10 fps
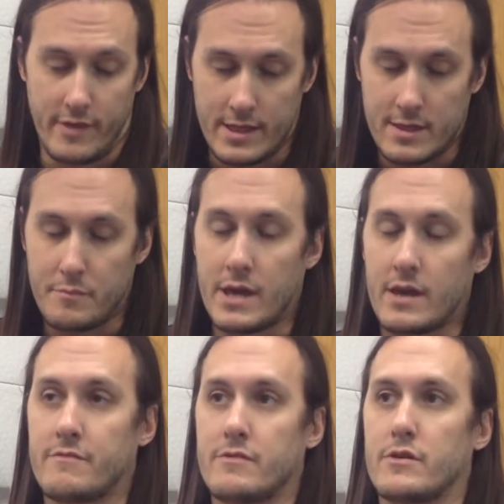was not the
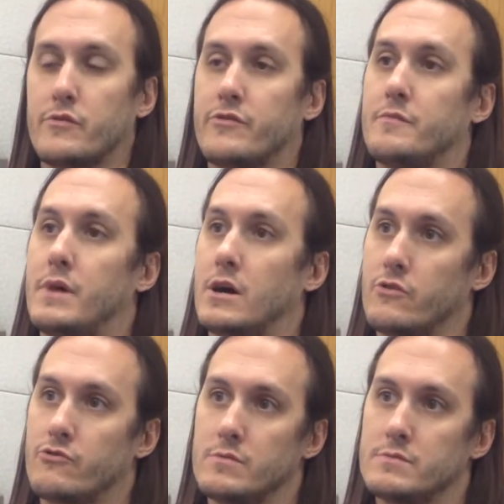pan flute, it was the
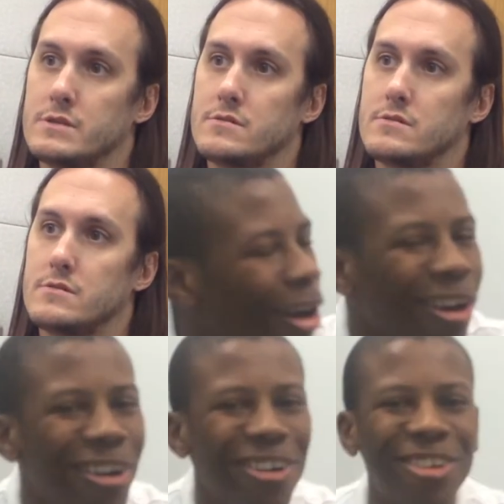bongo drums.
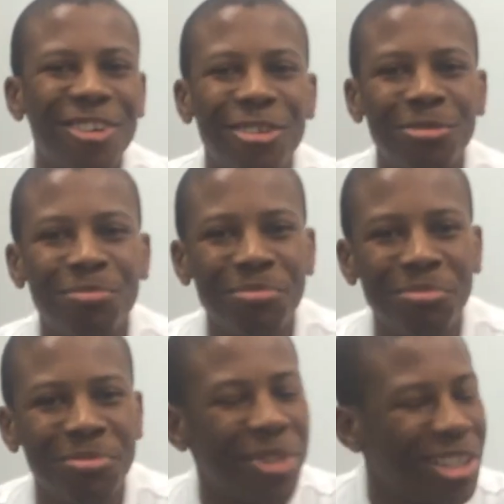Oh,
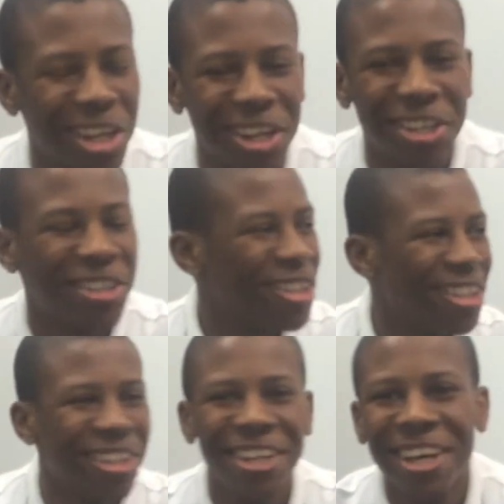exotic.
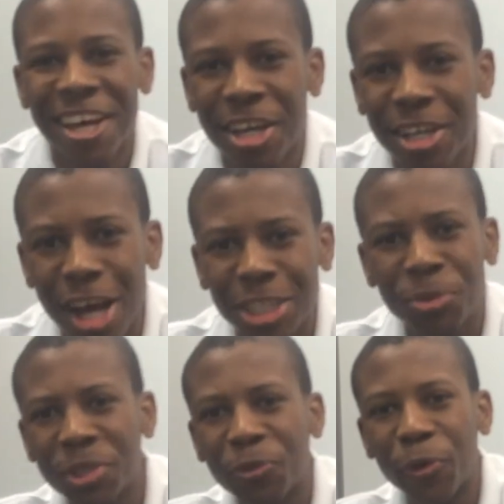
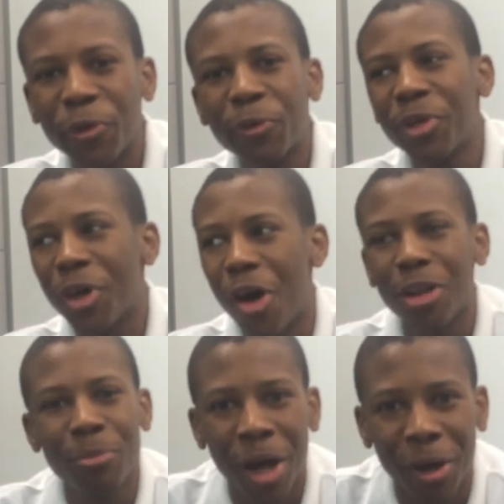Customers frequently
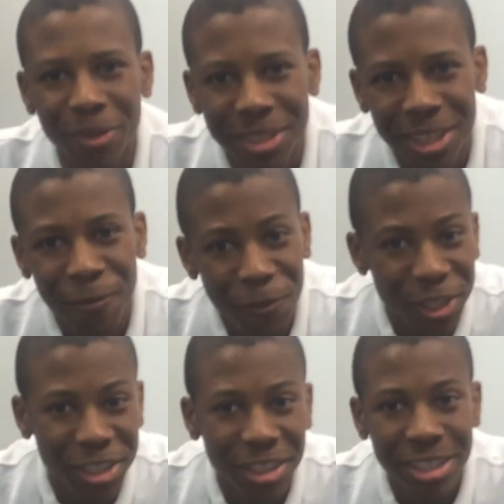call about
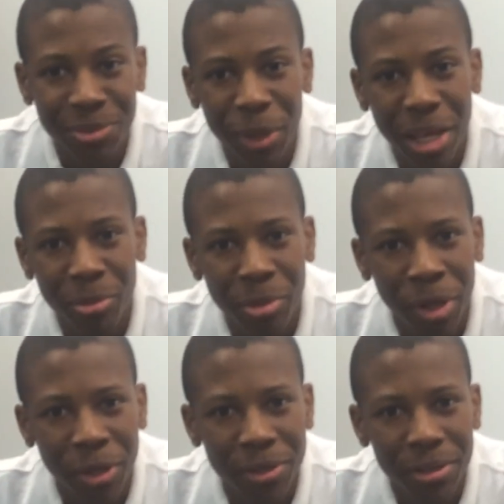phishing and spam
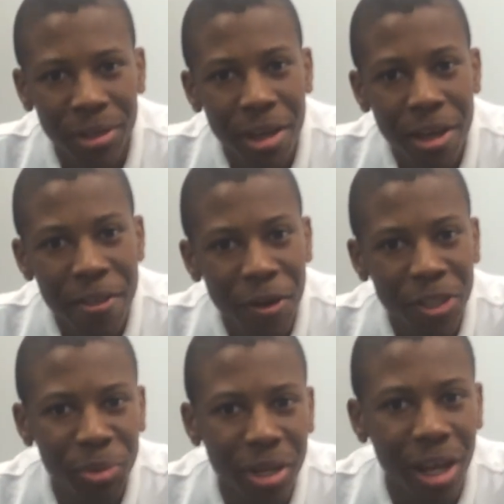emails.
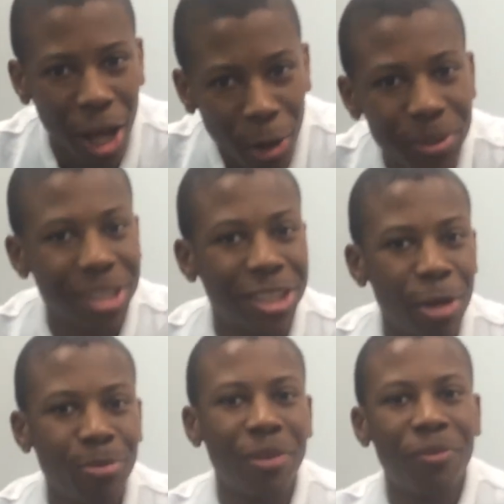There's been a help desk
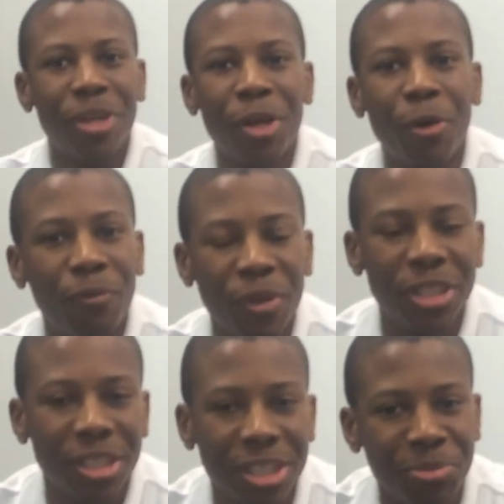update video on
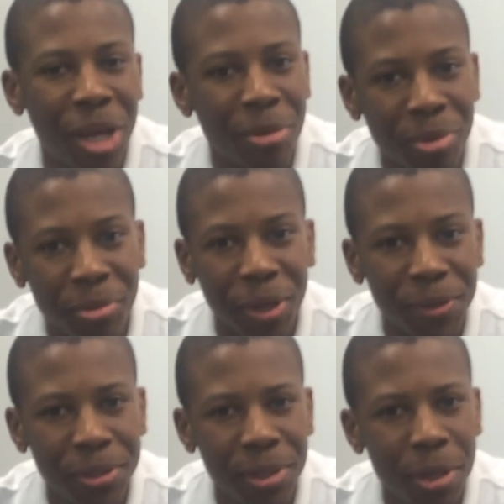phishing and spam
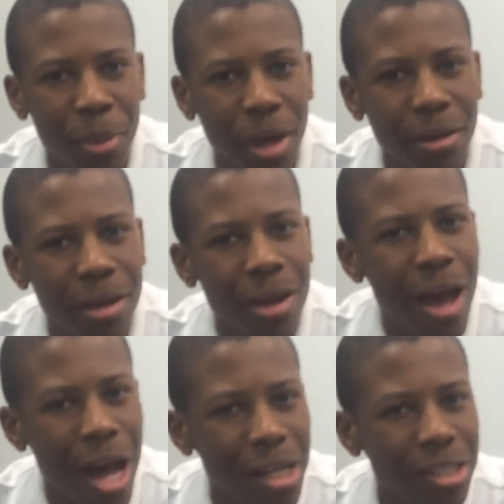emails. But
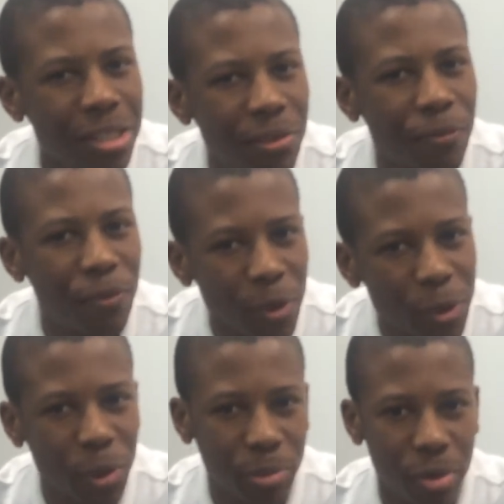how does the
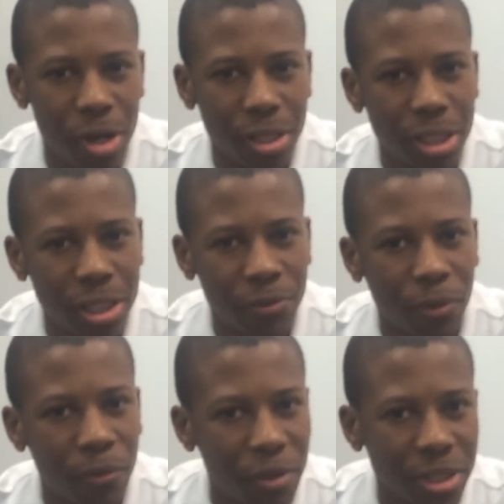filtering process
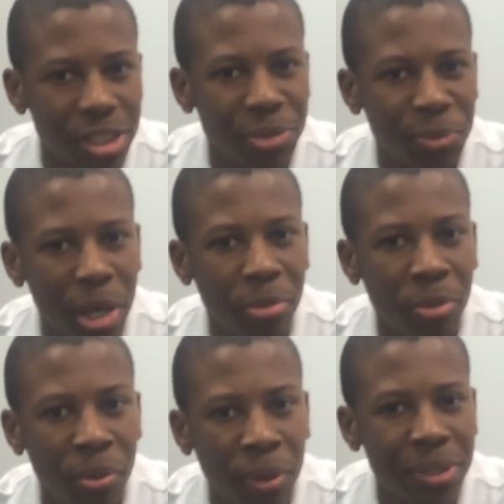for phishing and spam
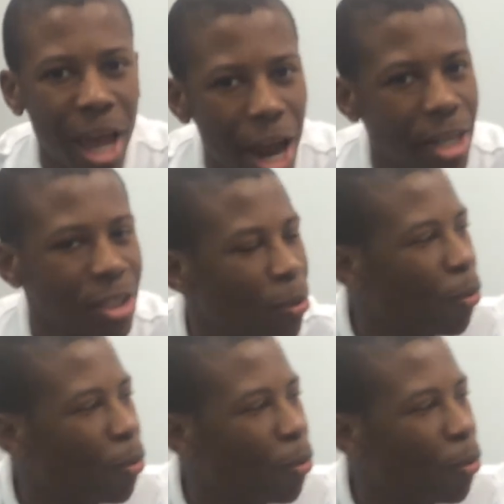emails actually